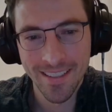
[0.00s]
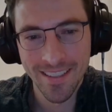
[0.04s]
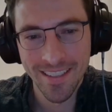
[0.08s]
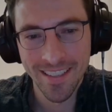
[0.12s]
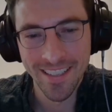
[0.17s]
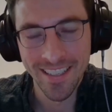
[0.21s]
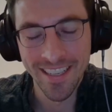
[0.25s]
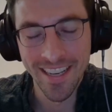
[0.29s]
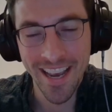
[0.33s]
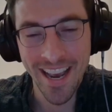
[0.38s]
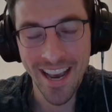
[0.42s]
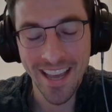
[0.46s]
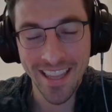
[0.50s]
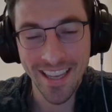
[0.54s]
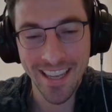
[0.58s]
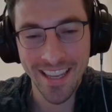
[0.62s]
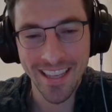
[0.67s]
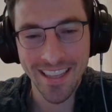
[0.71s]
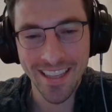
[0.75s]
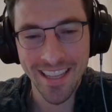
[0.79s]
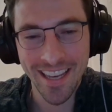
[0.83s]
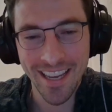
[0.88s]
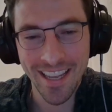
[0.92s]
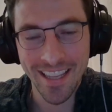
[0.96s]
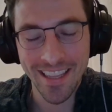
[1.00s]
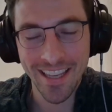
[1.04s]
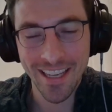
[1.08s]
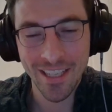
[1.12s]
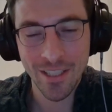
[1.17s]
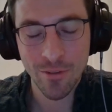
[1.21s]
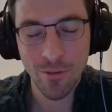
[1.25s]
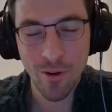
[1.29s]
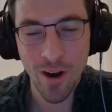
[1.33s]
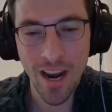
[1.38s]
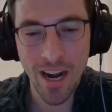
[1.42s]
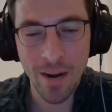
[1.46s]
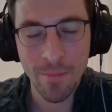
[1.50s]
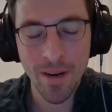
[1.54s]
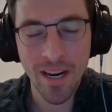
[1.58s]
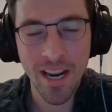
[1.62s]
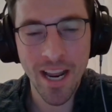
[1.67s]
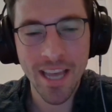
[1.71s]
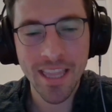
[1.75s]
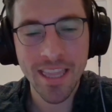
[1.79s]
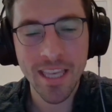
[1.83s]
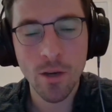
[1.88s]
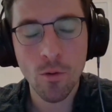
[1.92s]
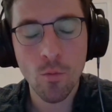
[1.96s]
Yeah, that, that, that's right. I mean,
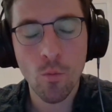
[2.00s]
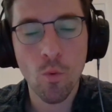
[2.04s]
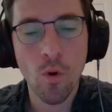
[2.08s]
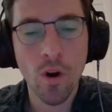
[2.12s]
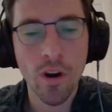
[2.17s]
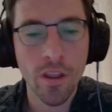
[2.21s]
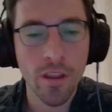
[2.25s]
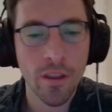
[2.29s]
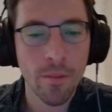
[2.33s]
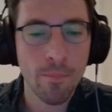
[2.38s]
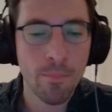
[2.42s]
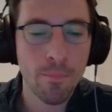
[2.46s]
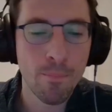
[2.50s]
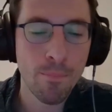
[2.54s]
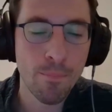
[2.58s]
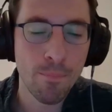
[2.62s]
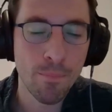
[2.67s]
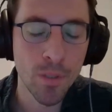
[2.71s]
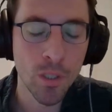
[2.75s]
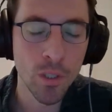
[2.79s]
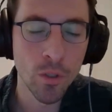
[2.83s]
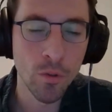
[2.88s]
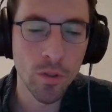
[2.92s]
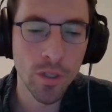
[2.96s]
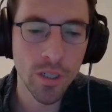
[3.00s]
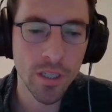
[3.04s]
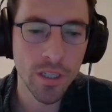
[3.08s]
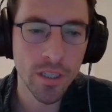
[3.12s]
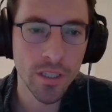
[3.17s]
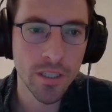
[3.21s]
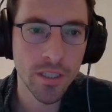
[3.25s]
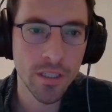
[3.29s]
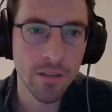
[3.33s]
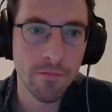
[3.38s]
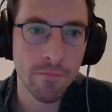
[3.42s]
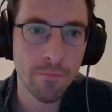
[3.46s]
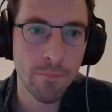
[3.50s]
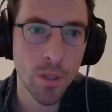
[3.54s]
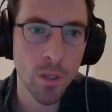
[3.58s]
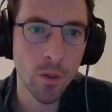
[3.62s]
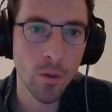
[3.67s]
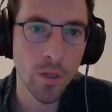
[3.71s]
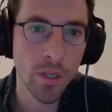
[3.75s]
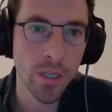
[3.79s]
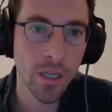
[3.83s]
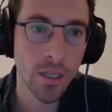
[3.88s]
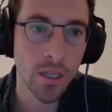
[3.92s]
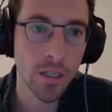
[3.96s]
I think one of the beauties of
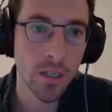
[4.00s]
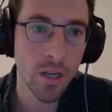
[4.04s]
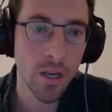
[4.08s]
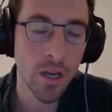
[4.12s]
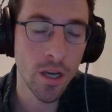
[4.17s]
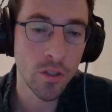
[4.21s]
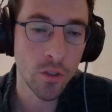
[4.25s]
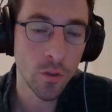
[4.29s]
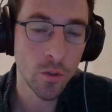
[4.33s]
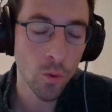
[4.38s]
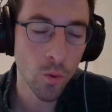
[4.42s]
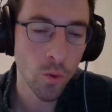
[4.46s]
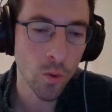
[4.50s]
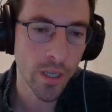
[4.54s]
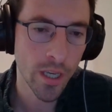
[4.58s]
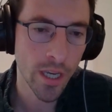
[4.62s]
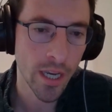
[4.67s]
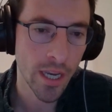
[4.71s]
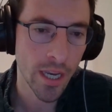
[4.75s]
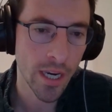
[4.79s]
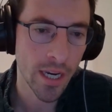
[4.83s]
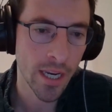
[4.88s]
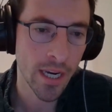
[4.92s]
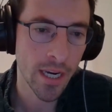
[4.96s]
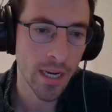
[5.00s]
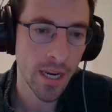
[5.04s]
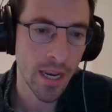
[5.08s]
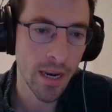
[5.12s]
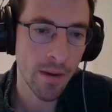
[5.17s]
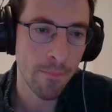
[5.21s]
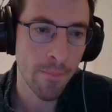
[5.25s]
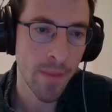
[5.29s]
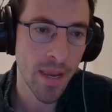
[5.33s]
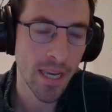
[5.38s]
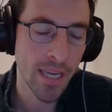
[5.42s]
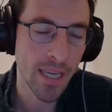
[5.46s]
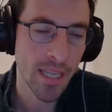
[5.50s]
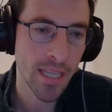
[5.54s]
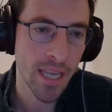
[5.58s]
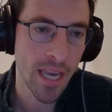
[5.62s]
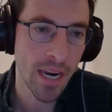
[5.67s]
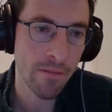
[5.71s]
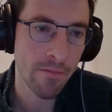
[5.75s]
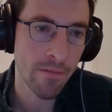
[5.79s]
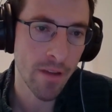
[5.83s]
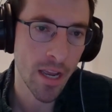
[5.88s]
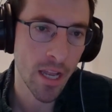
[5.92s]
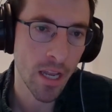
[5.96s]
building a, a toolkit and, and making that
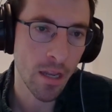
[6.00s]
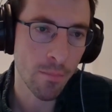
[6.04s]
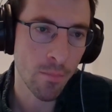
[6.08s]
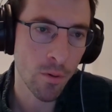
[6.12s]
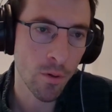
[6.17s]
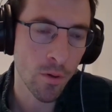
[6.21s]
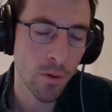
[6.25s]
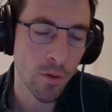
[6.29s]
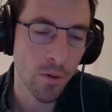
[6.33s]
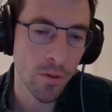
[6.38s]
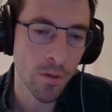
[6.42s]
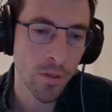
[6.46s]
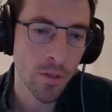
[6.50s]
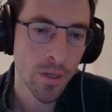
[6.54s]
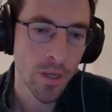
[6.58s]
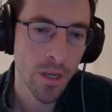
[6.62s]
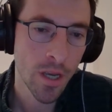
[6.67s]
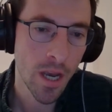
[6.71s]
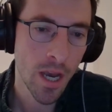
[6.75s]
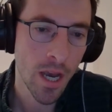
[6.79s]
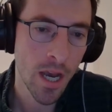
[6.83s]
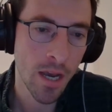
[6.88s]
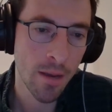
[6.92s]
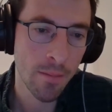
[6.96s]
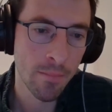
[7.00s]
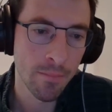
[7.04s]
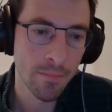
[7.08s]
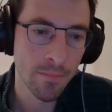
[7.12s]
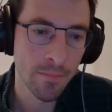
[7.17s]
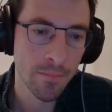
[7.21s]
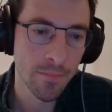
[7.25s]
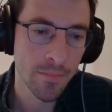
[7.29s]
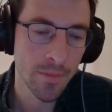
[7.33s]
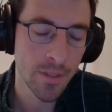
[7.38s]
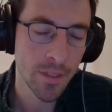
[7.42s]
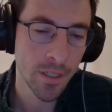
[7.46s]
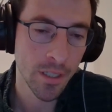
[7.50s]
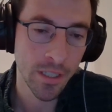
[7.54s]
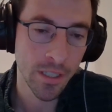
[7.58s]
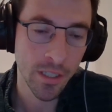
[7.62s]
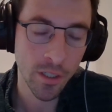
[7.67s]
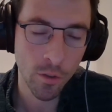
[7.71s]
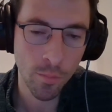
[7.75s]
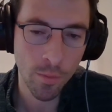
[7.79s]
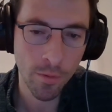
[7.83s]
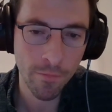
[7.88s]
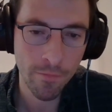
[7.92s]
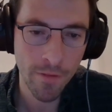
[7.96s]
available um, to
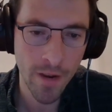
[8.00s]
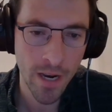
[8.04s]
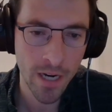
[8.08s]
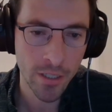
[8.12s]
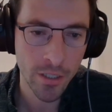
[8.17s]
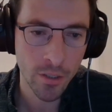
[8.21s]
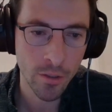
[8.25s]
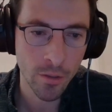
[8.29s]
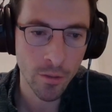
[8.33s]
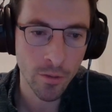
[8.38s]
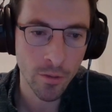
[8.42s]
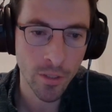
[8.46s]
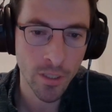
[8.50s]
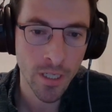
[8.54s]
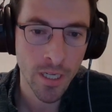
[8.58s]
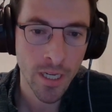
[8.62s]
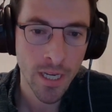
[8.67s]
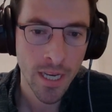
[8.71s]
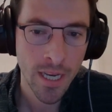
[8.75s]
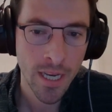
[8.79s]
legal professionals